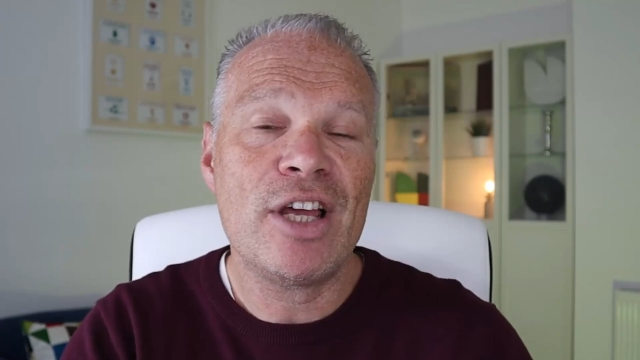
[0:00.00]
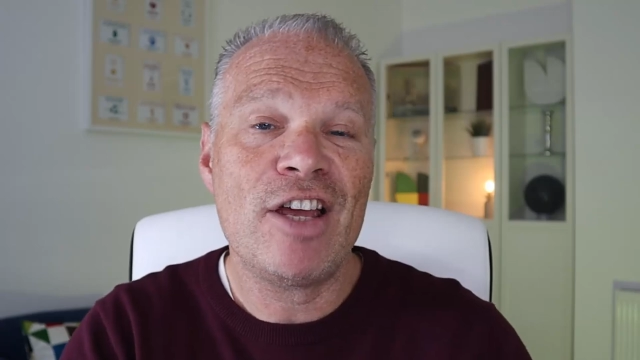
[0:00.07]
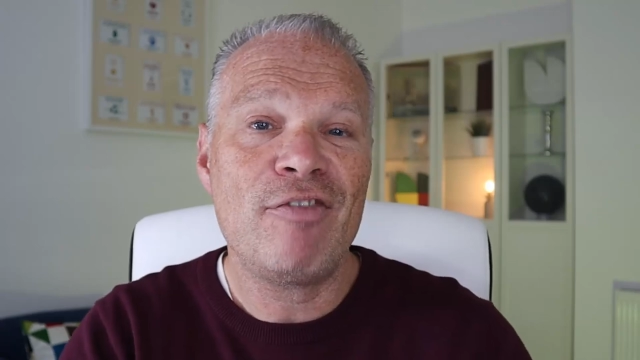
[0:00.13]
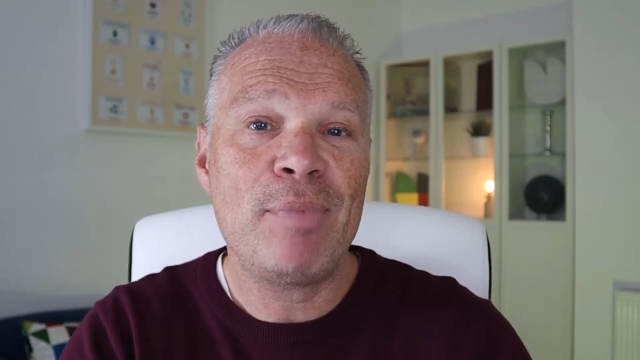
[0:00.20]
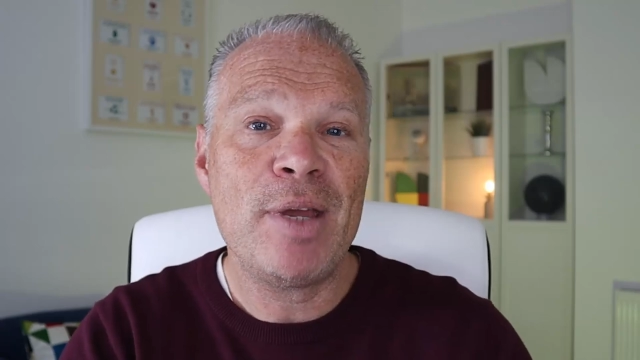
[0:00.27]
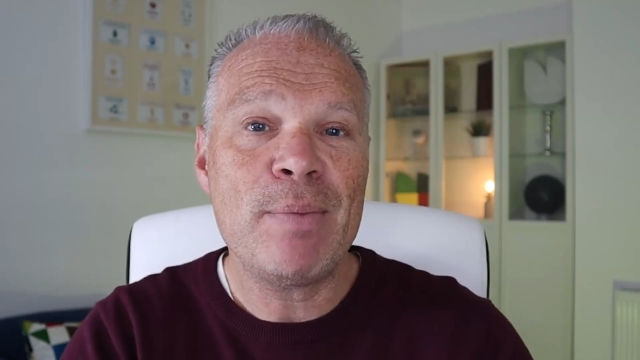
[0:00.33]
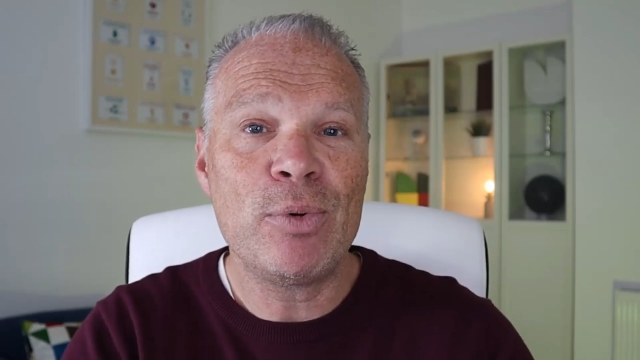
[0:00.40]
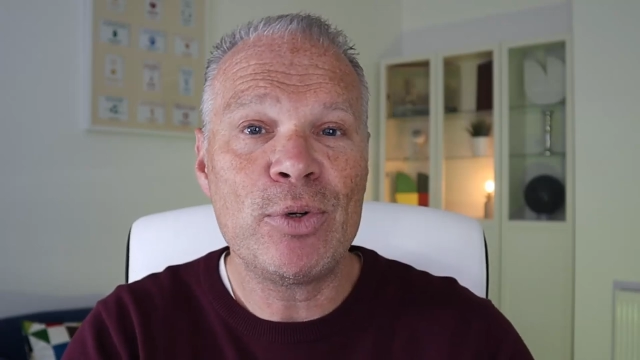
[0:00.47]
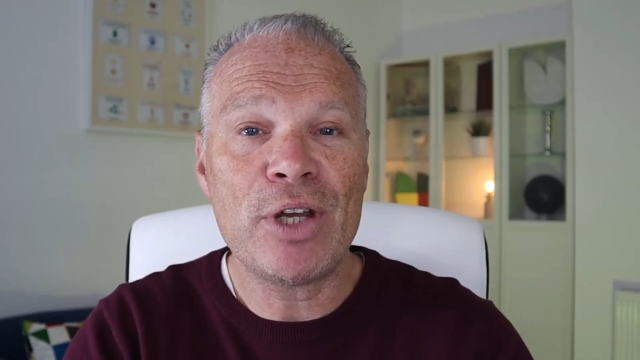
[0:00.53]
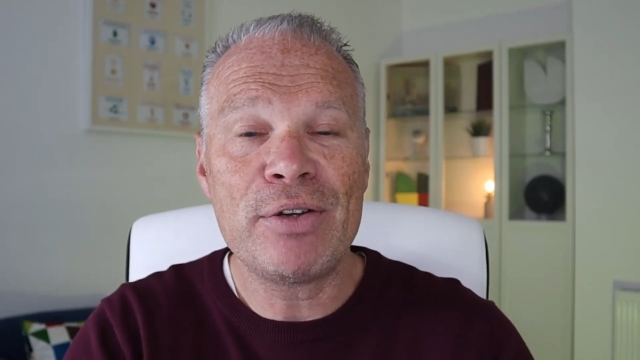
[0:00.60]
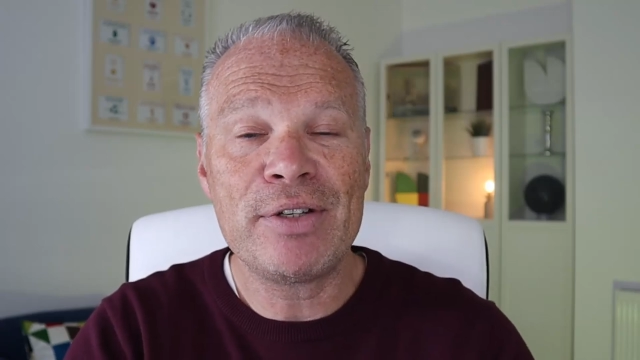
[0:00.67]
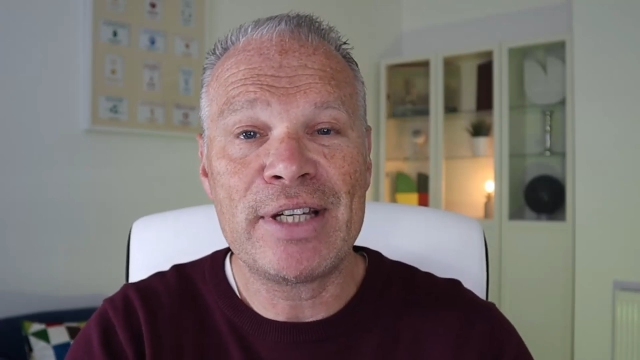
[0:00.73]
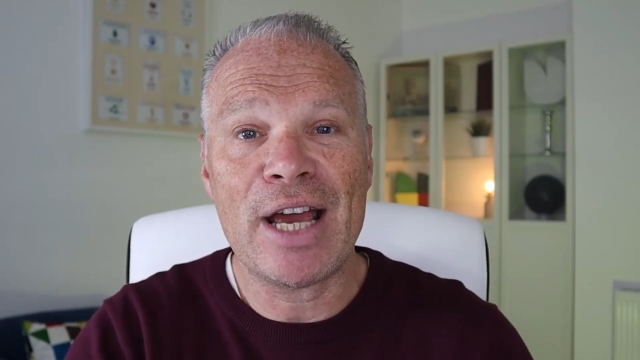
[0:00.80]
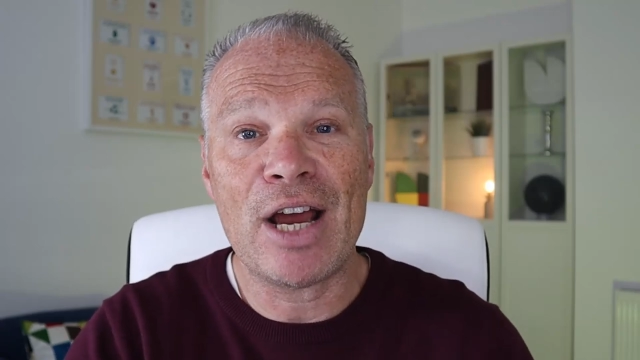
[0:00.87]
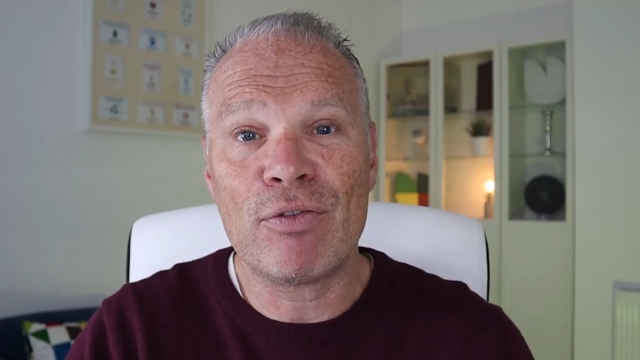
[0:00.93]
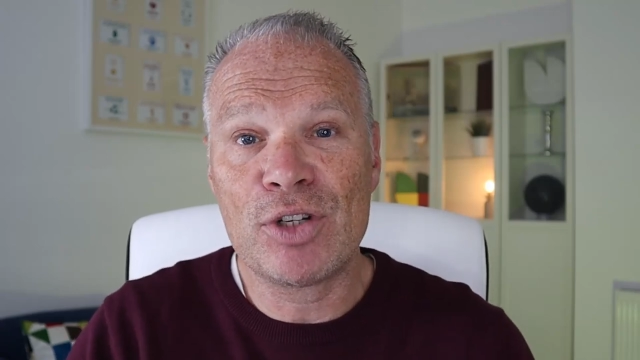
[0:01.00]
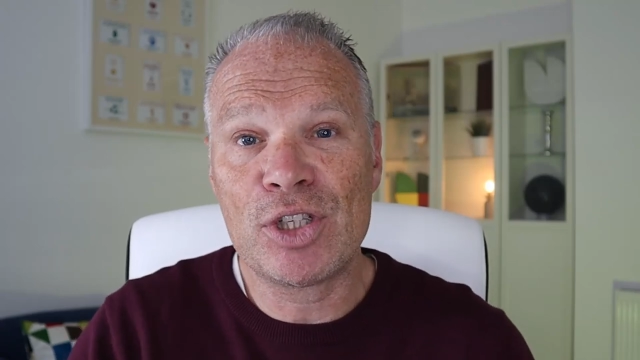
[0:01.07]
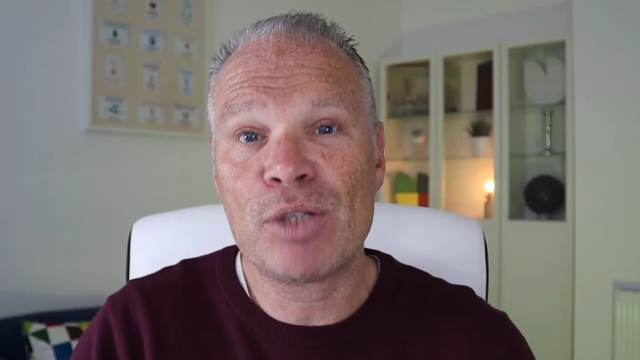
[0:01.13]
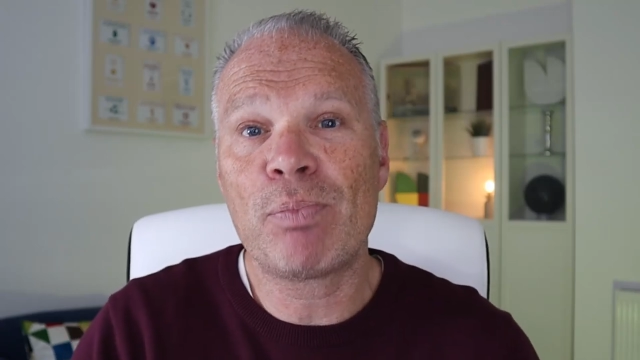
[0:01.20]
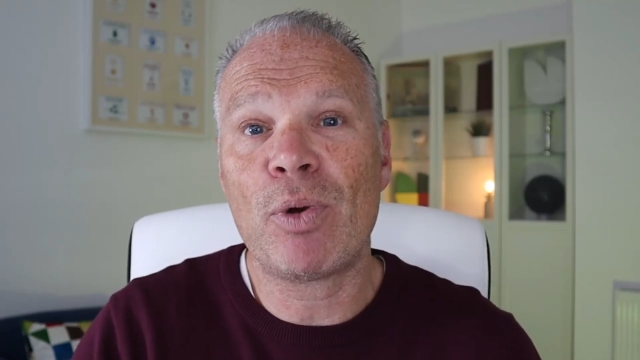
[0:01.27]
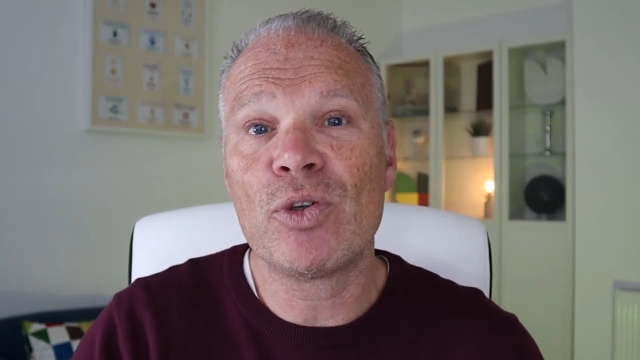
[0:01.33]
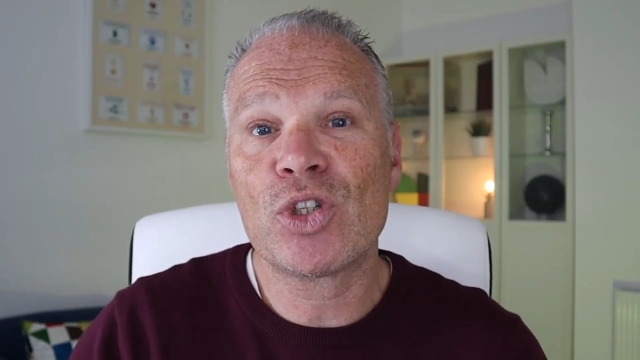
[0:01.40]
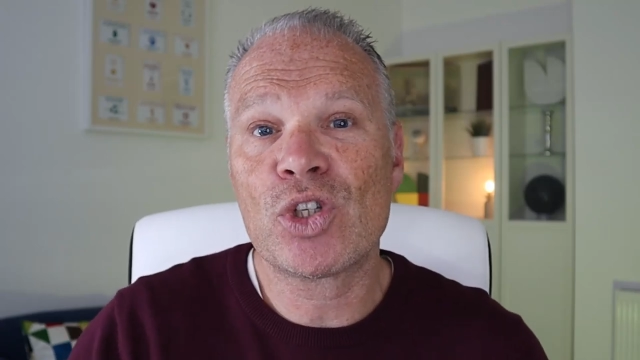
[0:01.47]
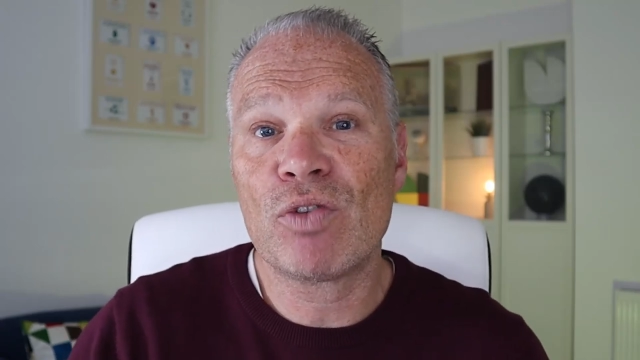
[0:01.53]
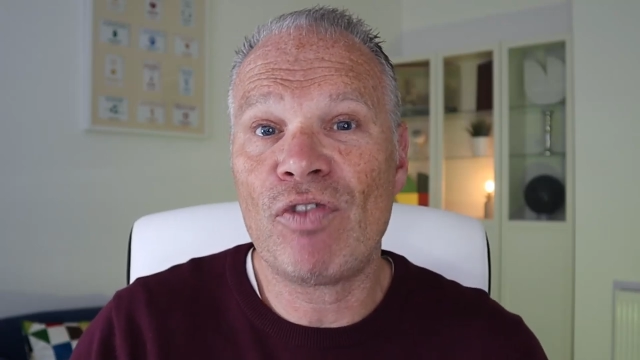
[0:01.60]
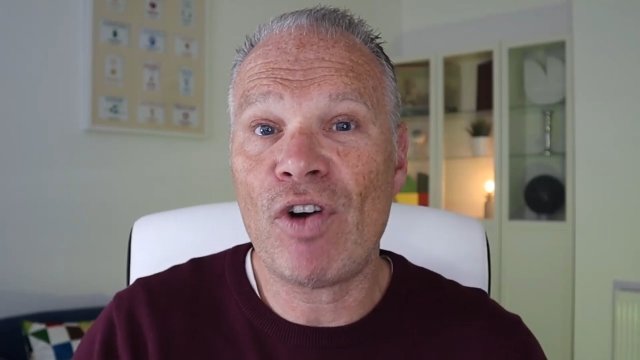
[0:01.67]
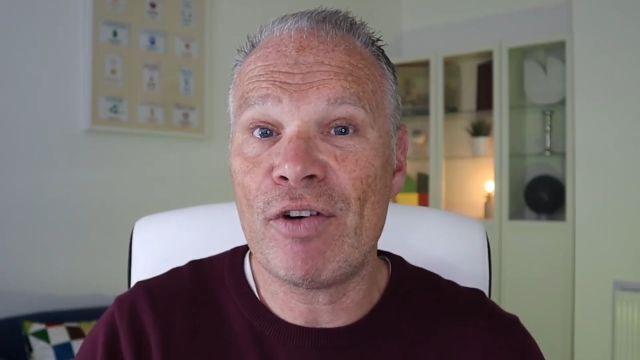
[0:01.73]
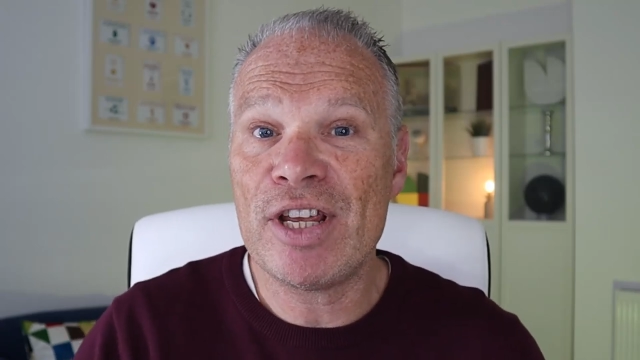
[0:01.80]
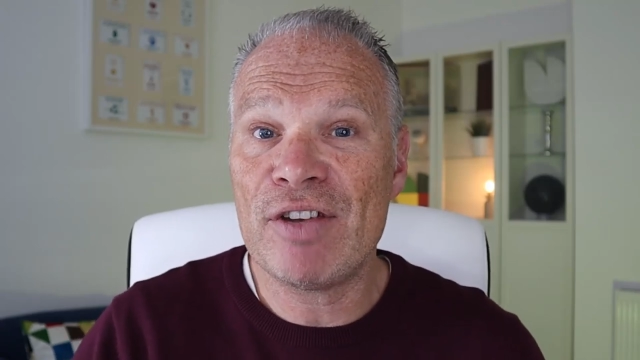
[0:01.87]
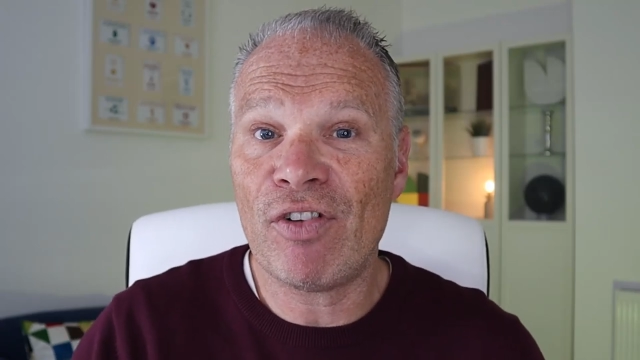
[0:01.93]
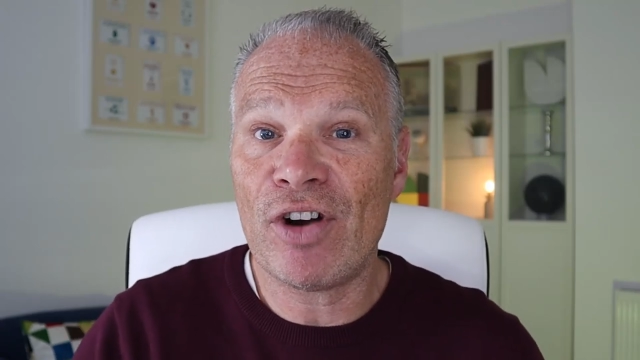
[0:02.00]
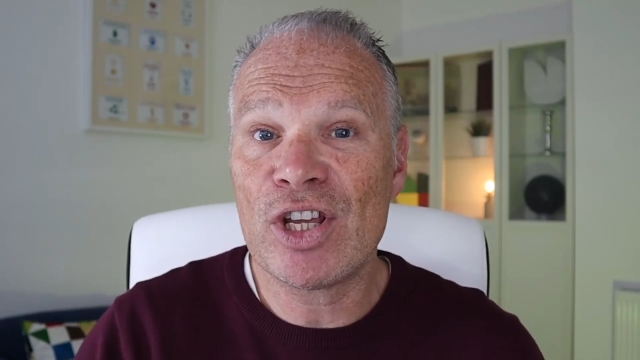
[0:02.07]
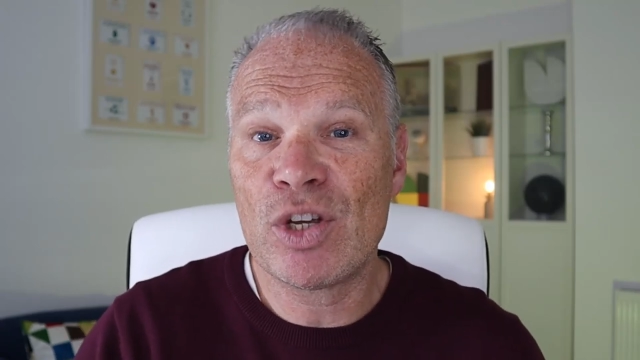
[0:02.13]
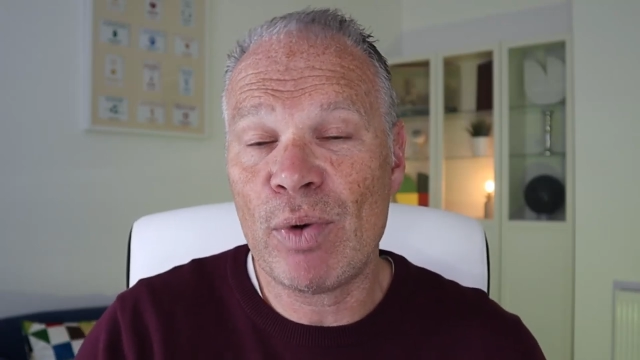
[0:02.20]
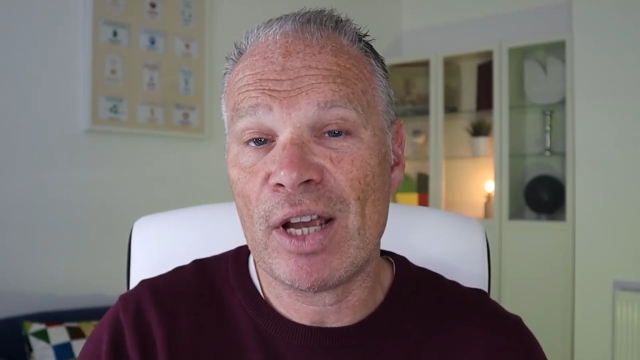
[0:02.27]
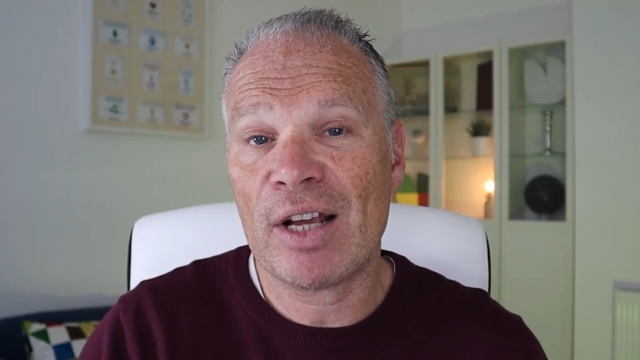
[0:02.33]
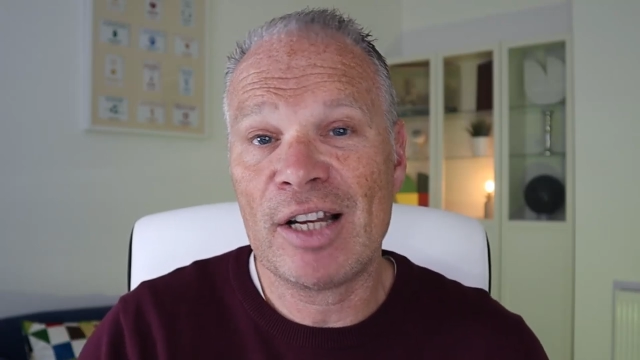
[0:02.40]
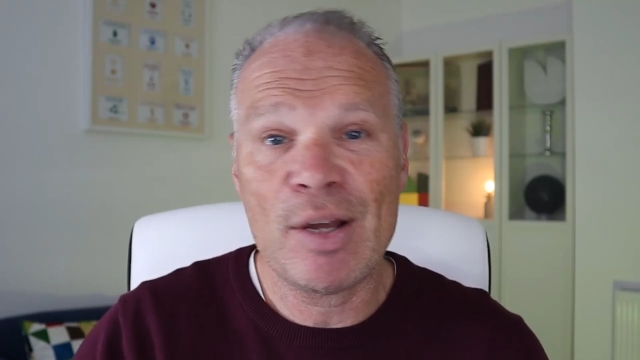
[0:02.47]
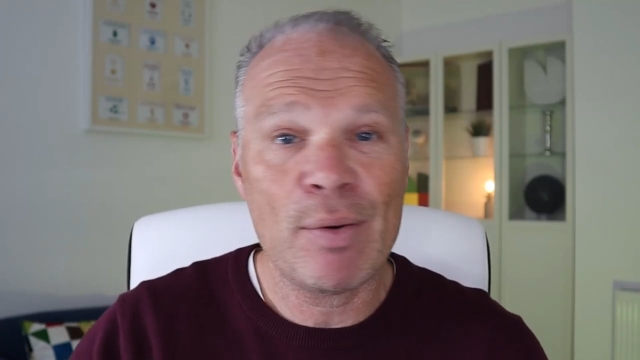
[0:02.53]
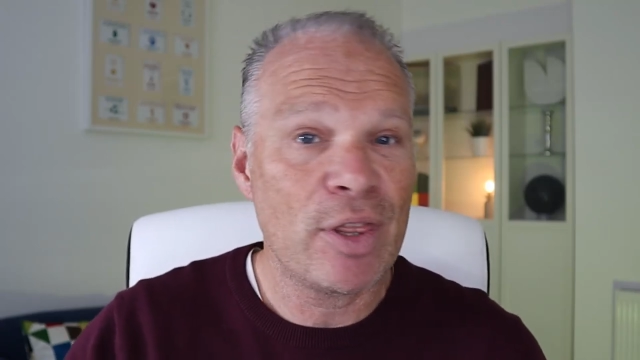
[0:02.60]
that if people don't get a response very, very quickly,